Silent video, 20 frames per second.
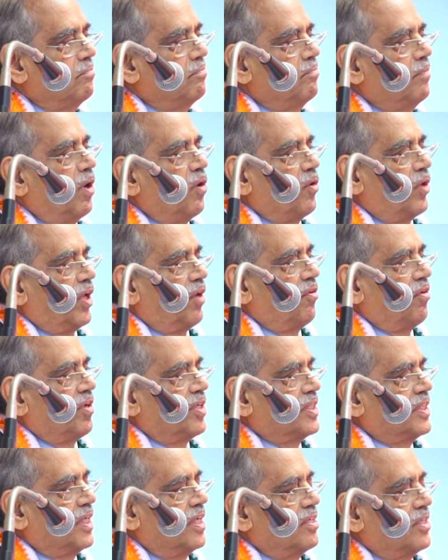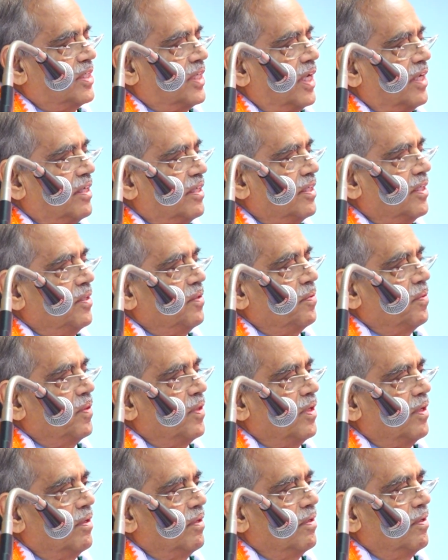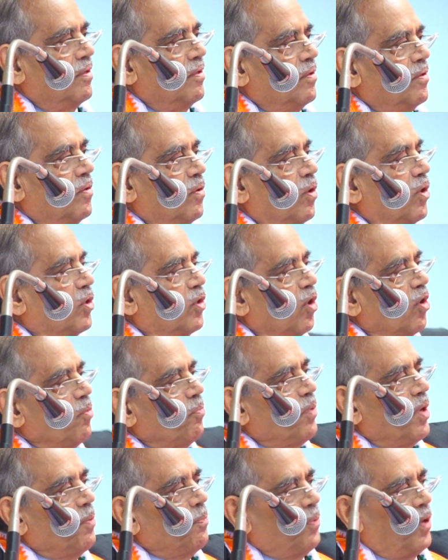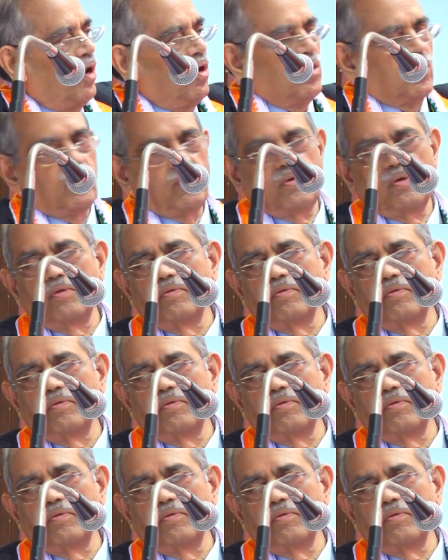Mount Everest and said, "Oh, don't be proud.